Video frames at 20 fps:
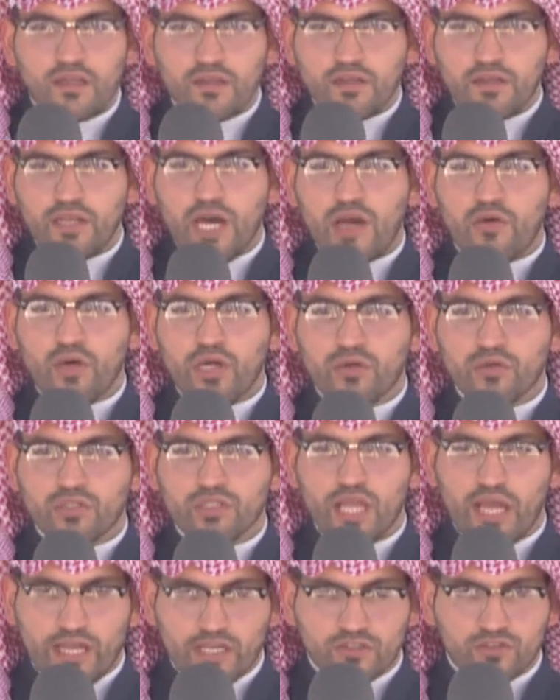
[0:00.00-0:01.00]
Now I would
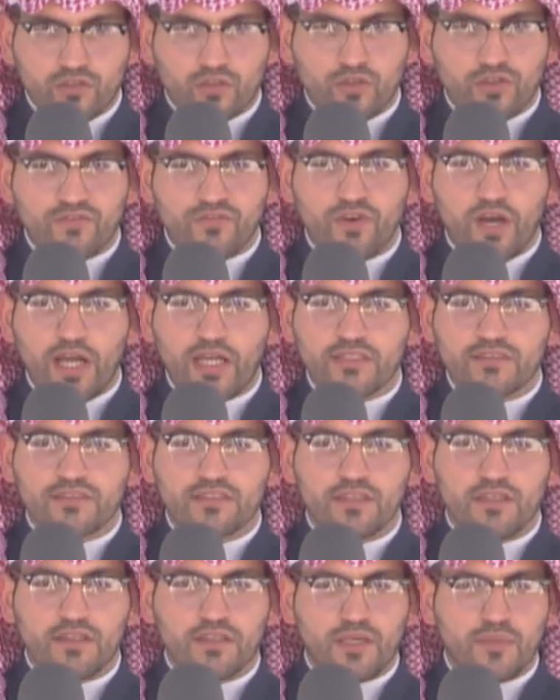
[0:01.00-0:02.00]
like to invite
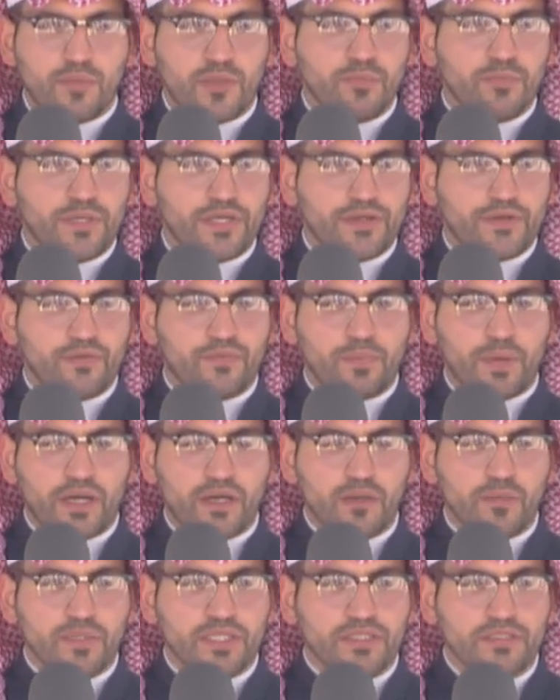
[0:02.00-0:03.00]
the Member of
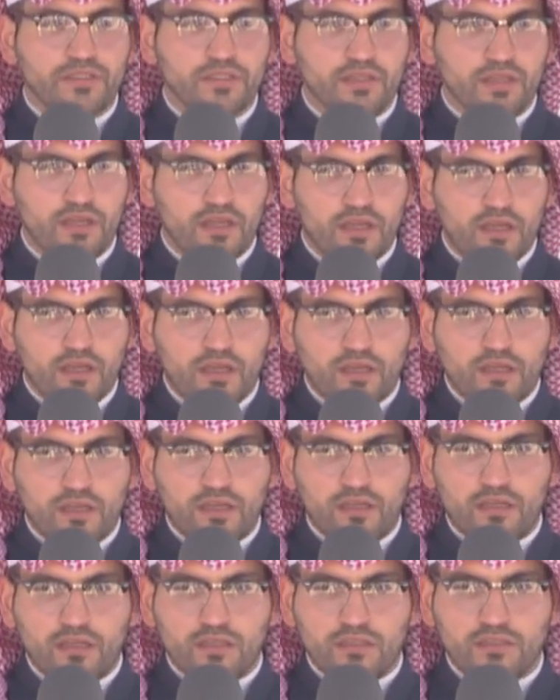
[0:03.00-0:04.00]
Parliament,
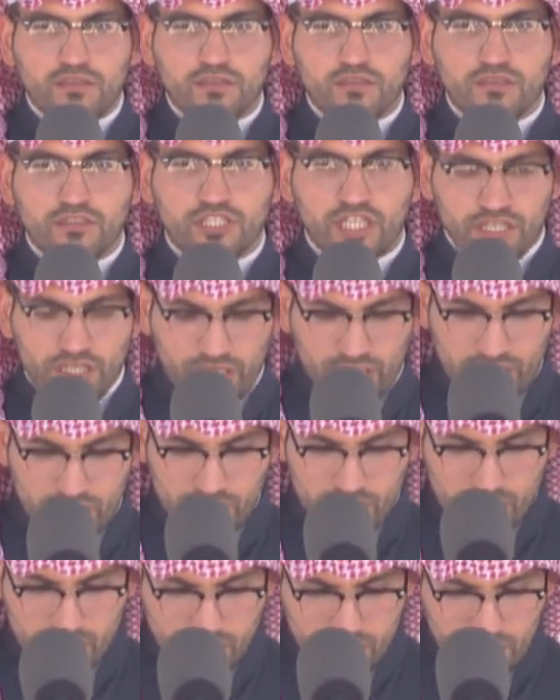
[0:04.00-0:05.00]
Jinny
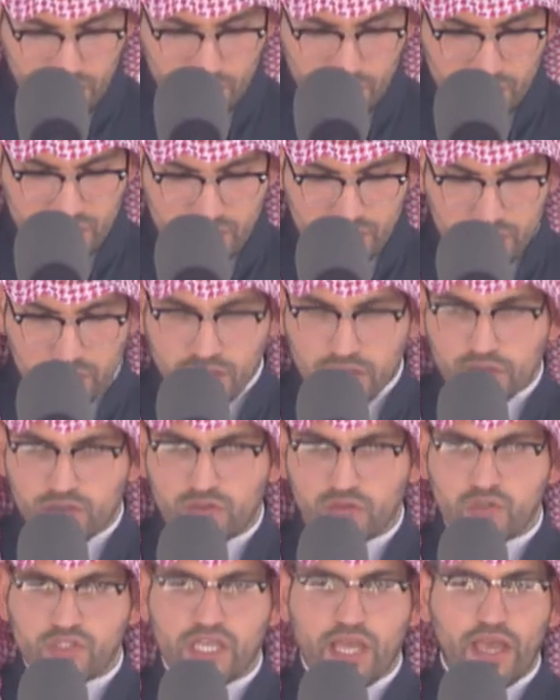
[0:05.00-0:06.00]
Sims,
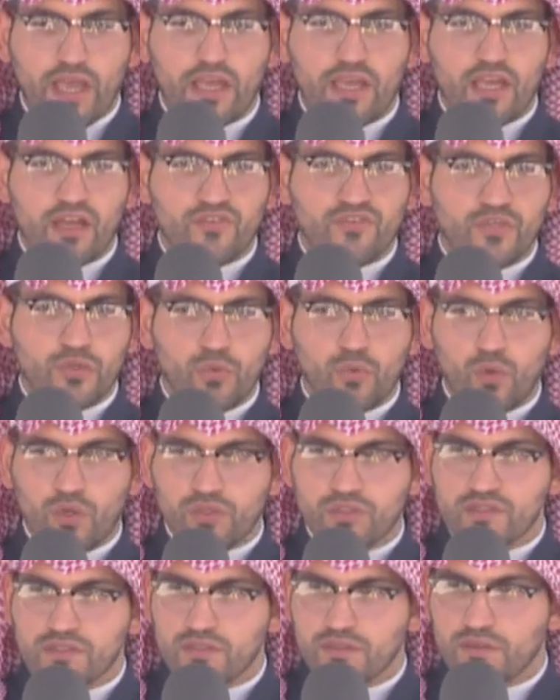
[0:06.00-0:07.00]
to say a few
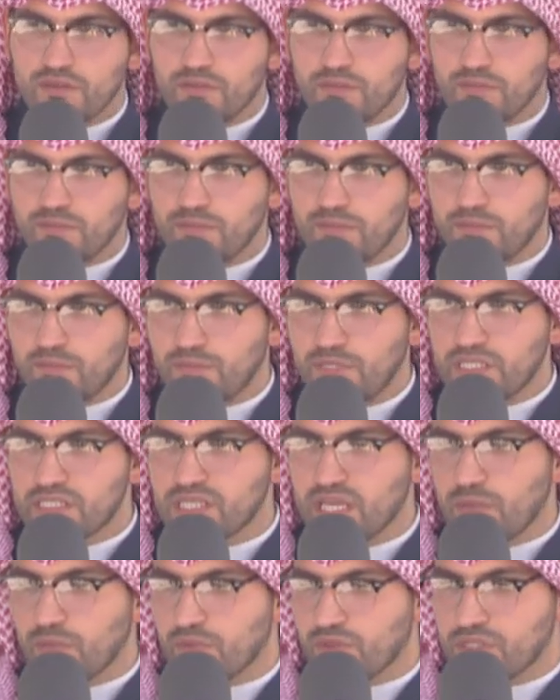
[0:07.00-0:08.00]
words. Please
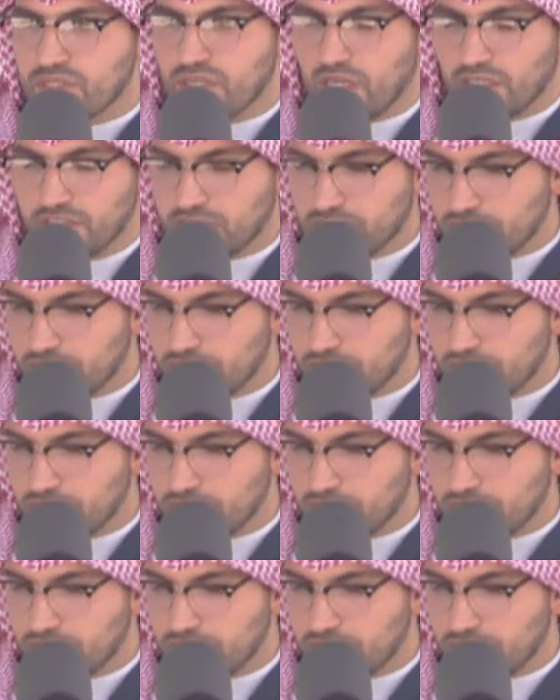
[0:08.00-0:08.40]
come on the stage.